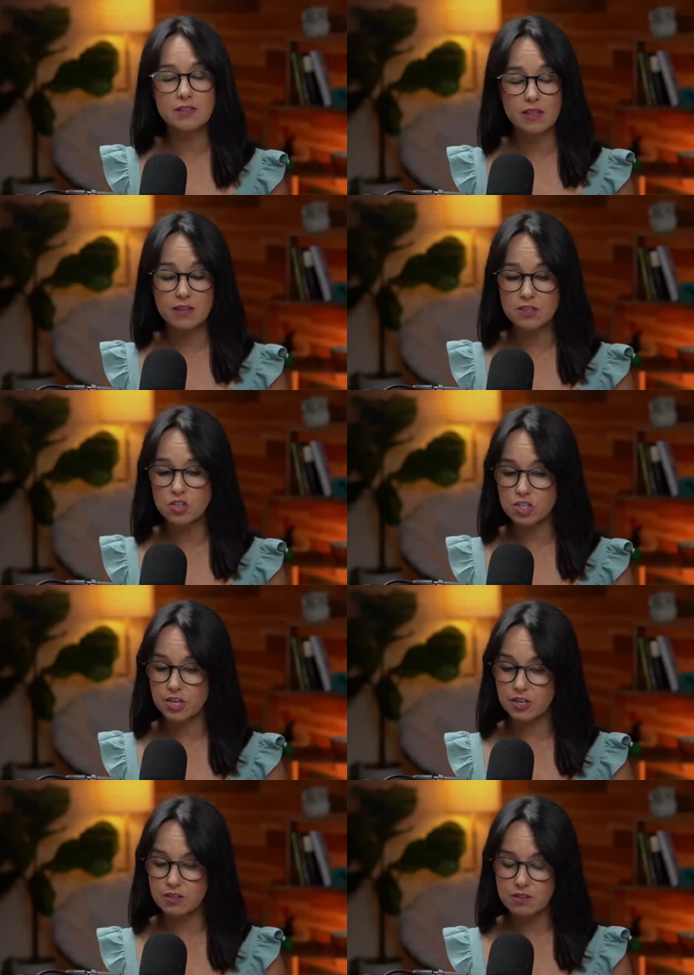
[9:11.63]
like and
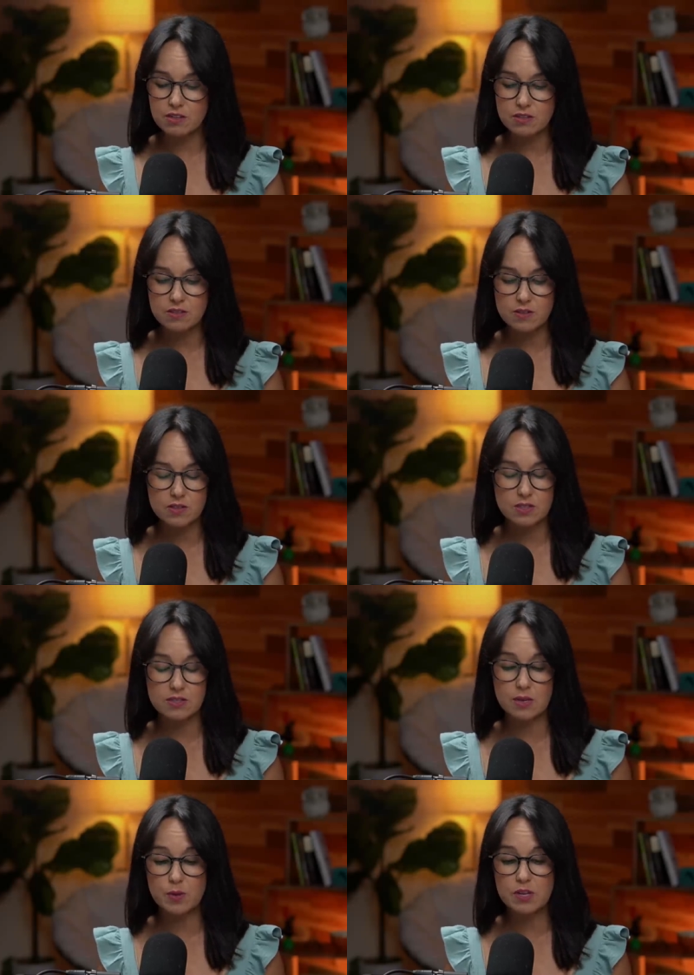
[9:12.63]
share this
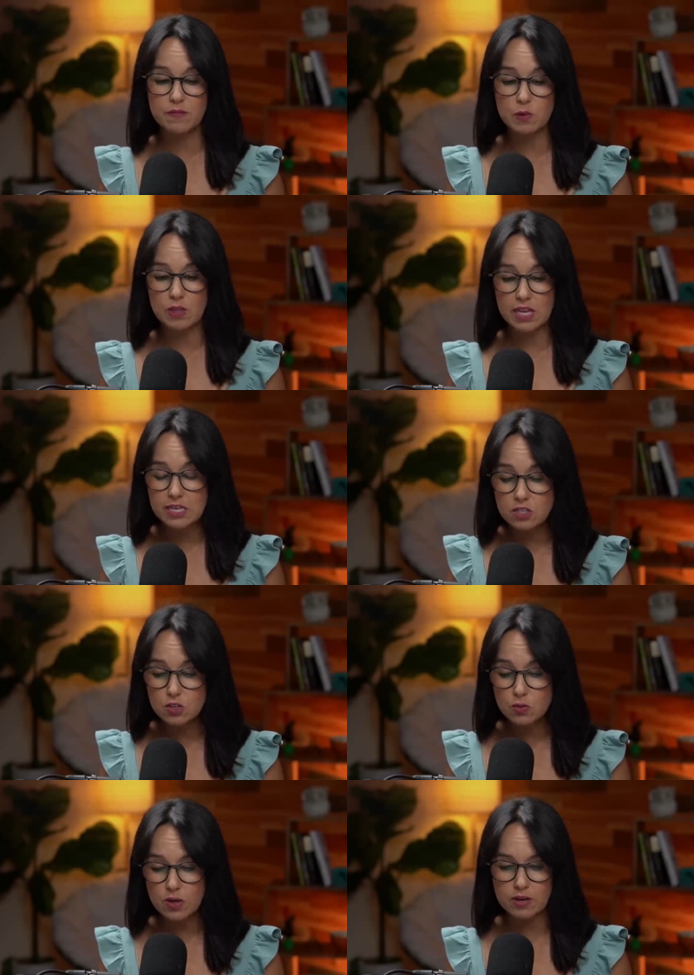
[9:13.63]
segment if you'd like
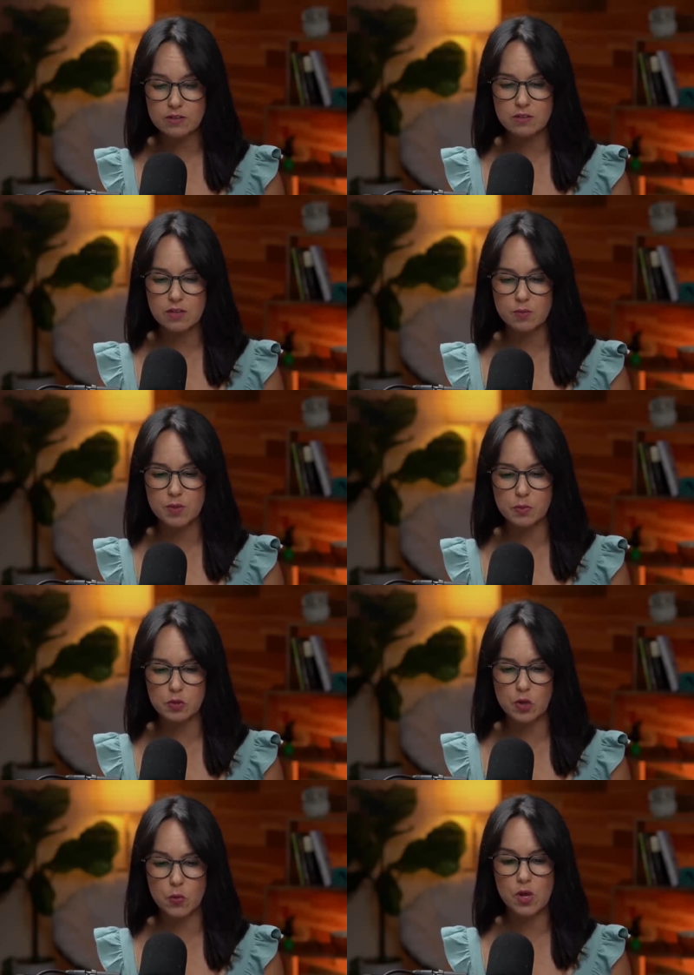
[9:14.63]
to, uh, to let people
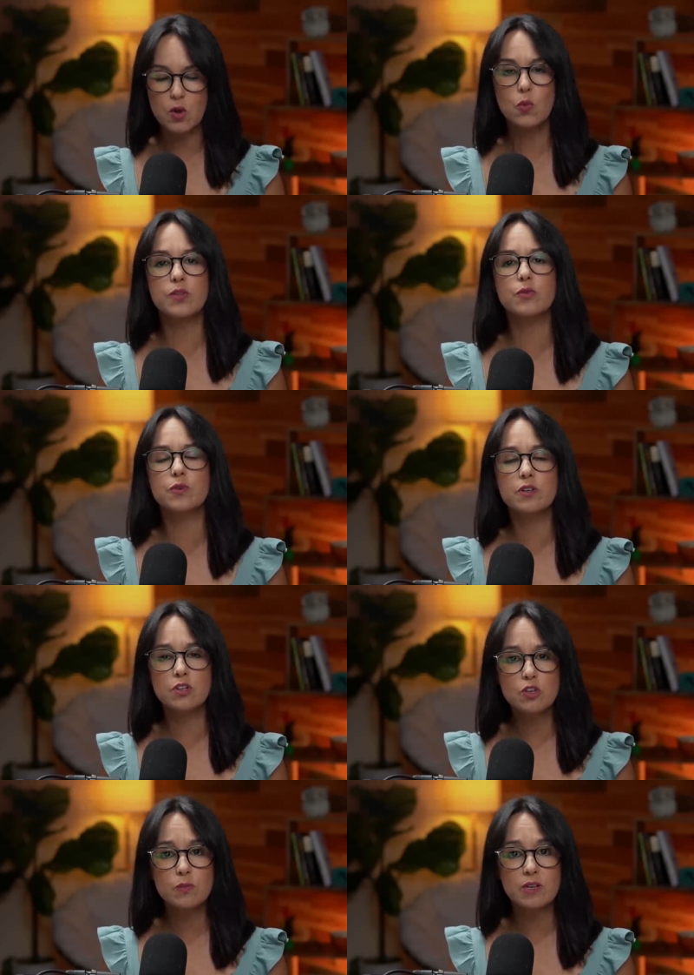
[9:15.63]
know what the real
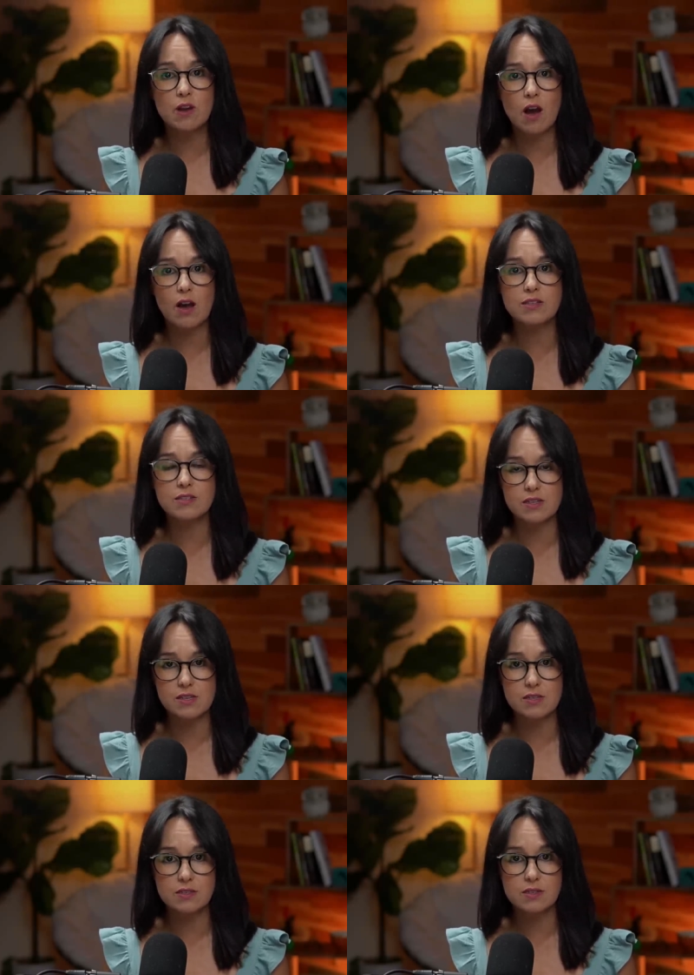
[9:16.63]
human cost
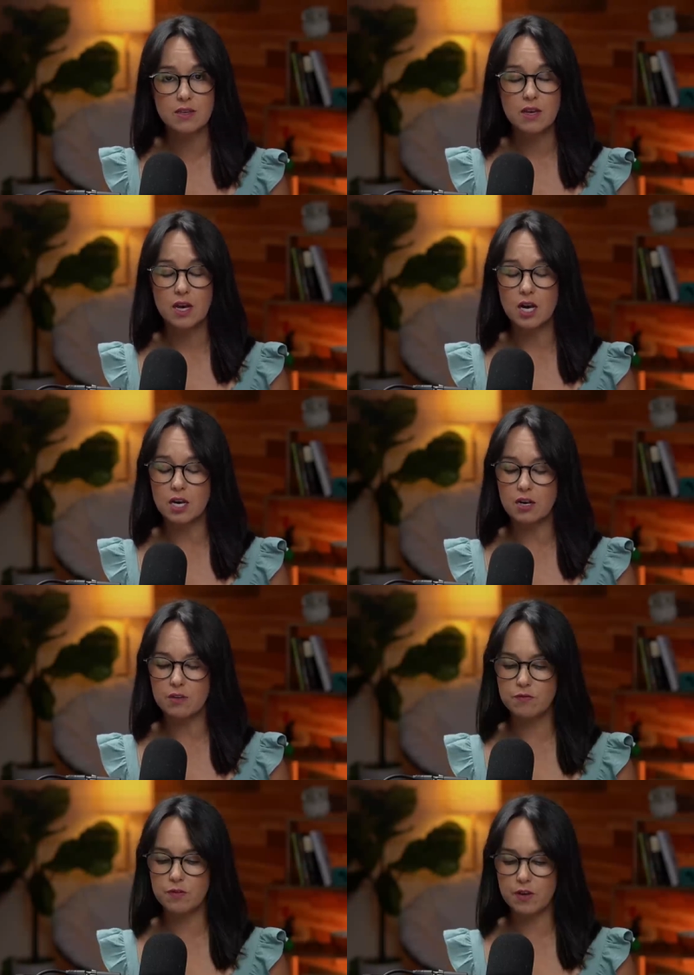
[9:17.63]
is
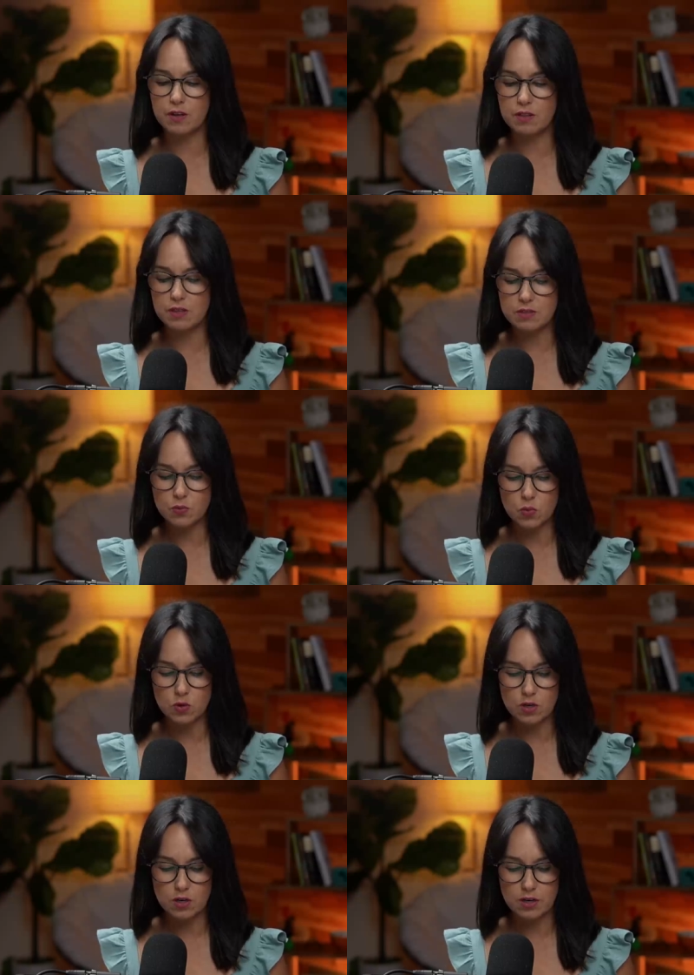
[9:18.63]
of uh, this
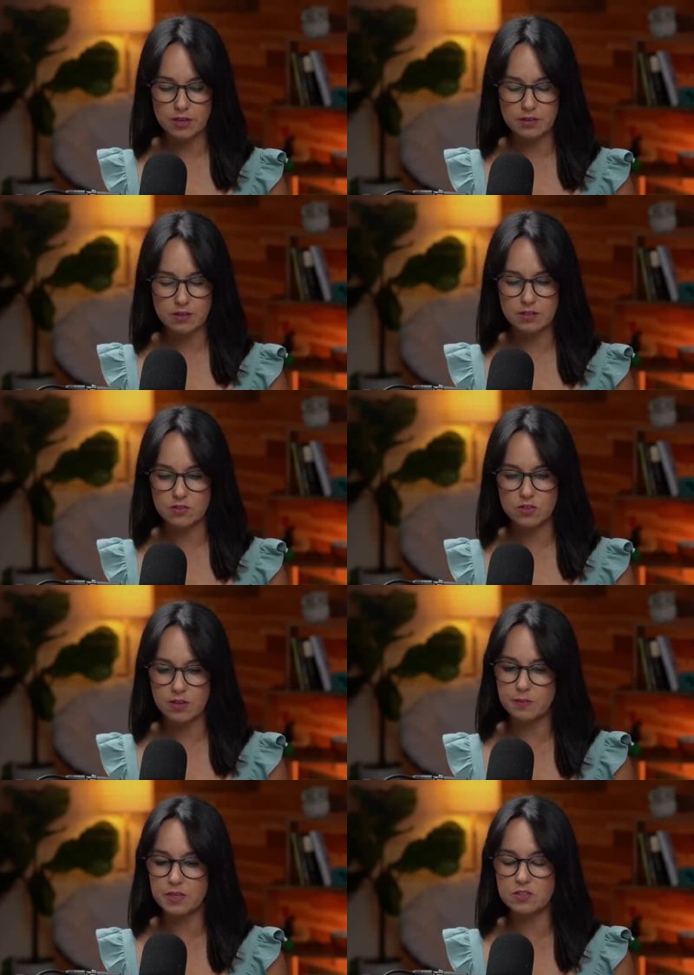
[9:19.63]
war, and it's
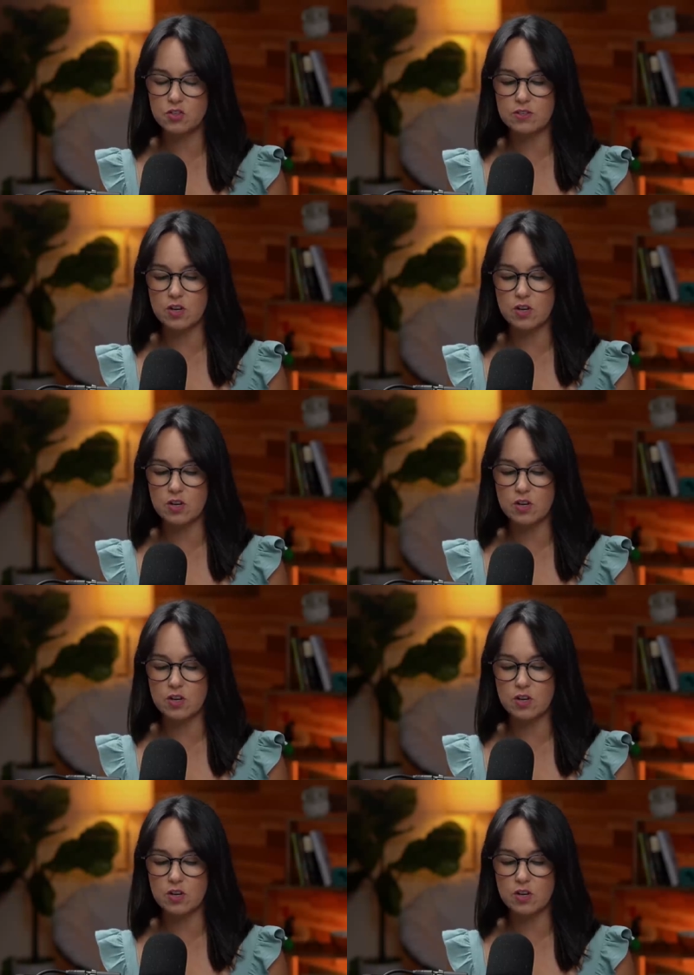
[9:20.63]
uh, it's just